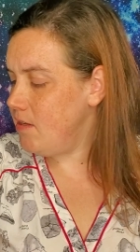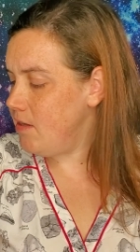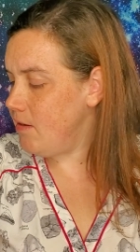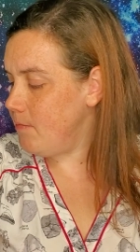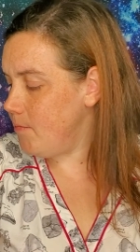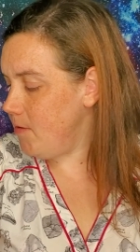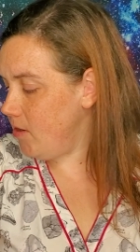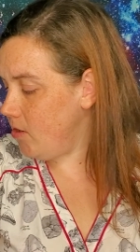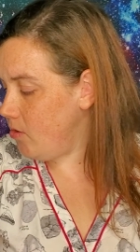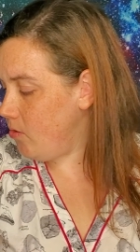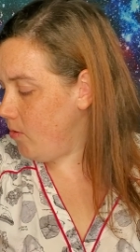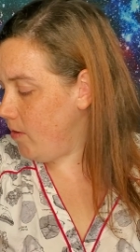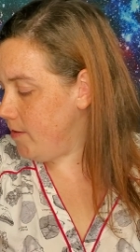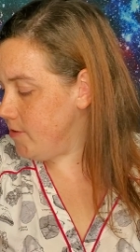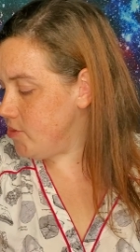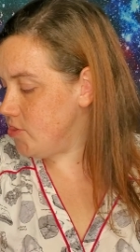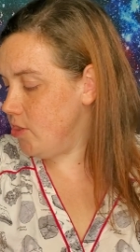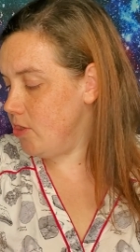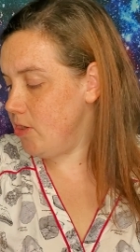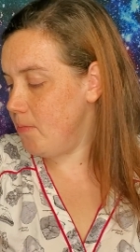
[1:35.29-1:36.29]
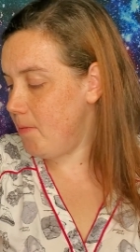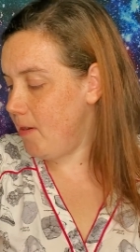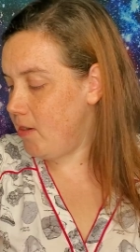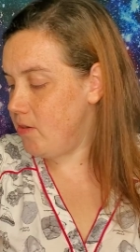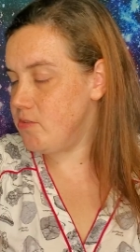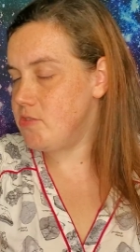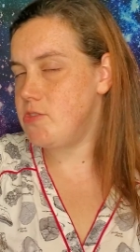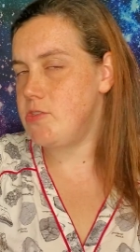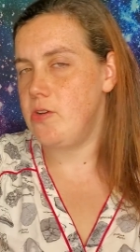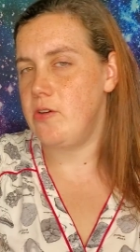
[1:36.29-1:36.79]
I'm not quite sure
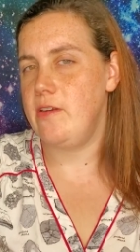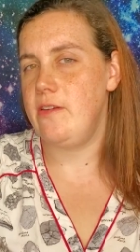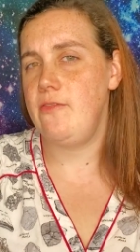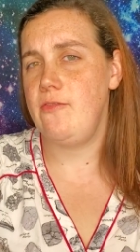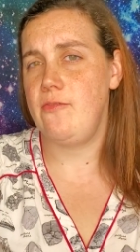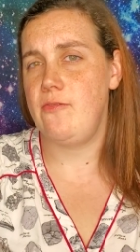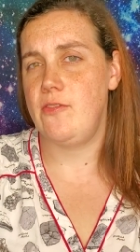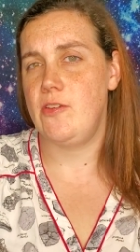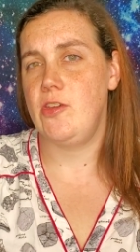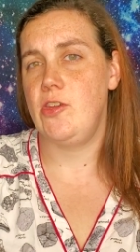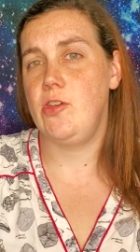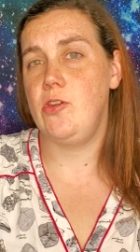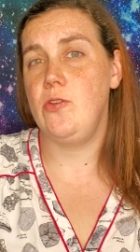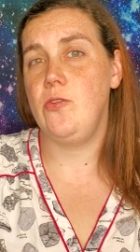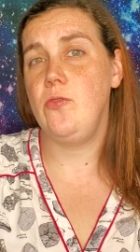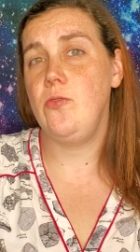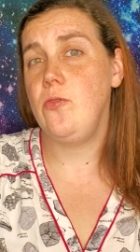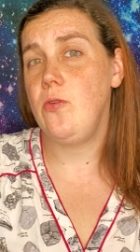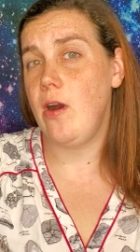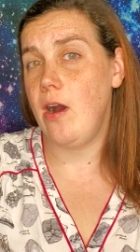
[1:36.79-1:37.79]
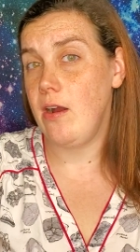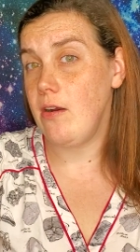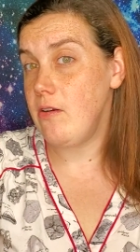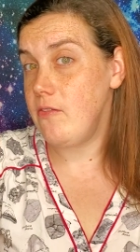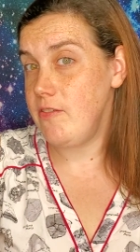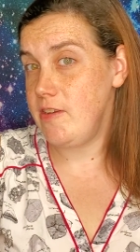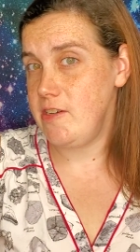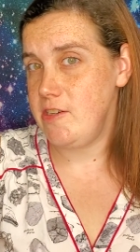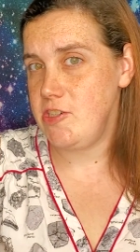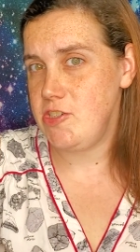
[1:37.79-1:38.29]
about. So if you are a
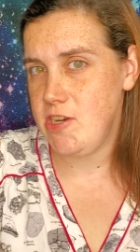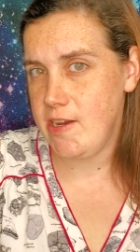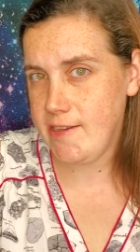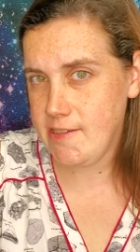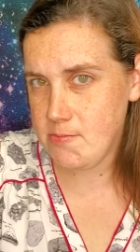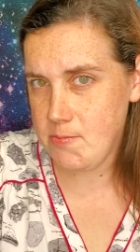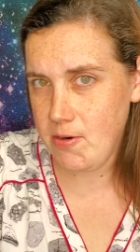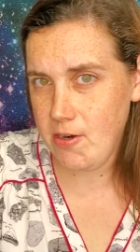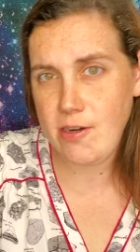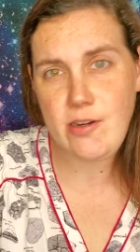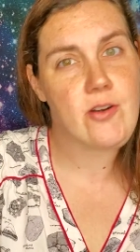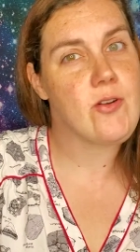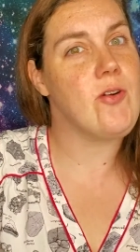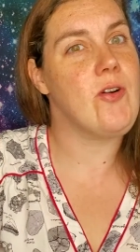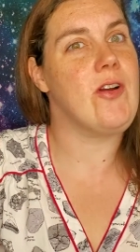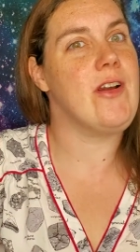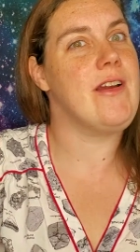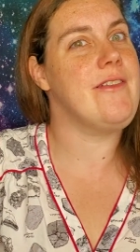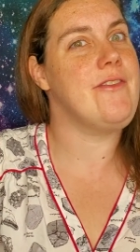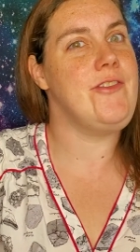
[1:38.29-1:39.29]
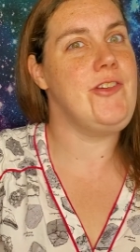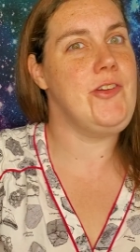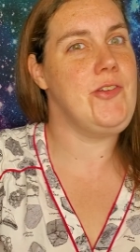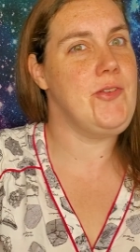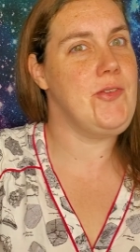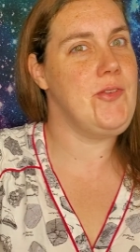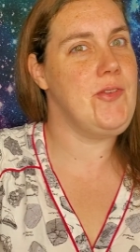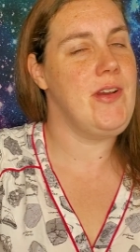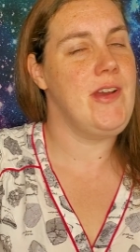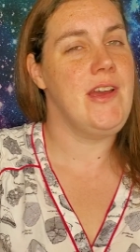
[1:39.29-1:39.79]
vintage expert or if
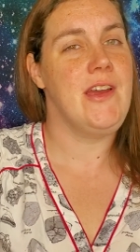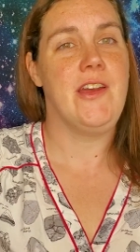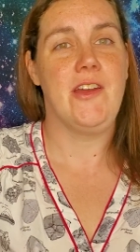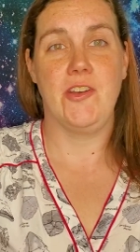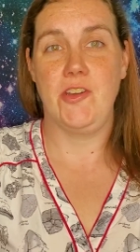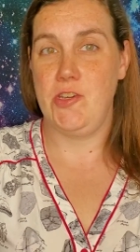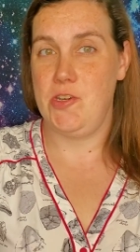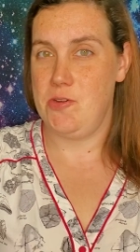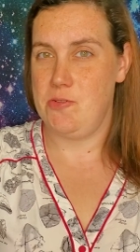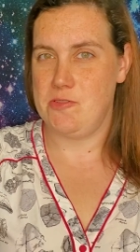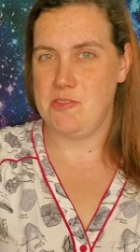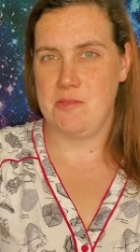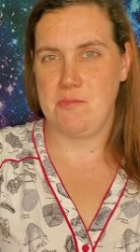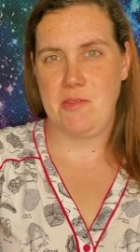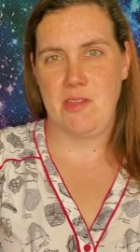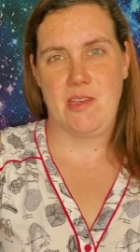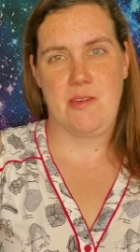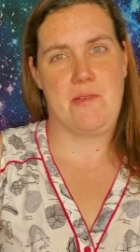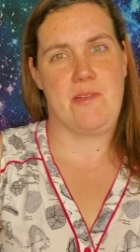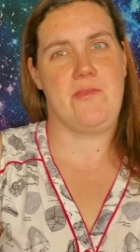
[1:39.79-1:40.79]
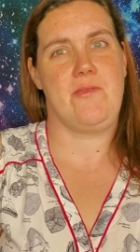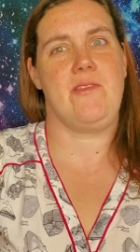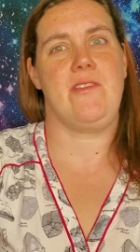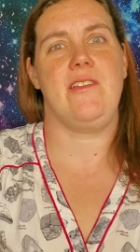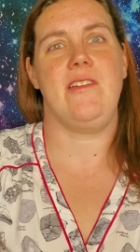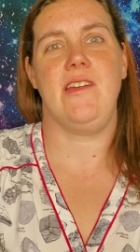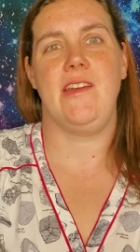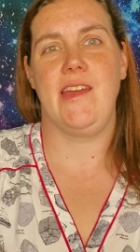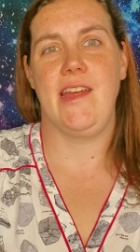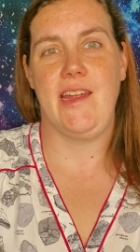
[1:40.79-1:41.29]
you know something about
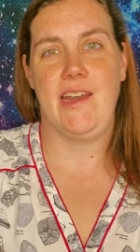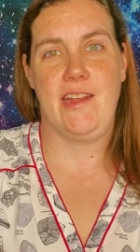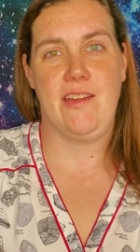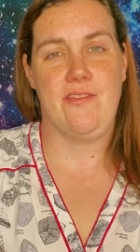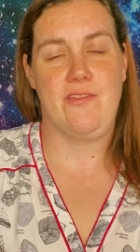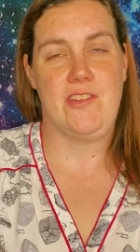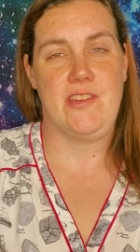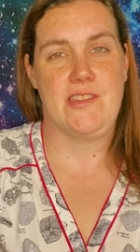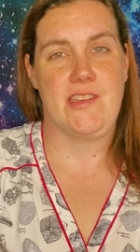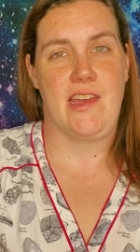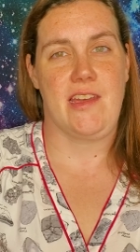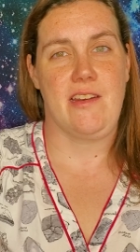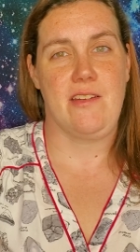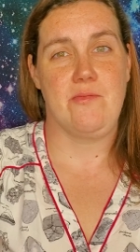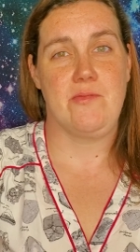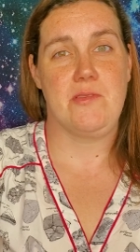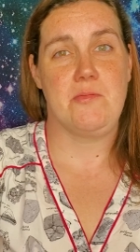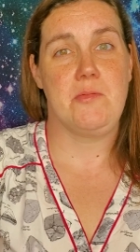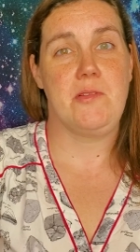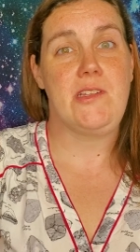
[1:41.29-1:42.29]
any of these items,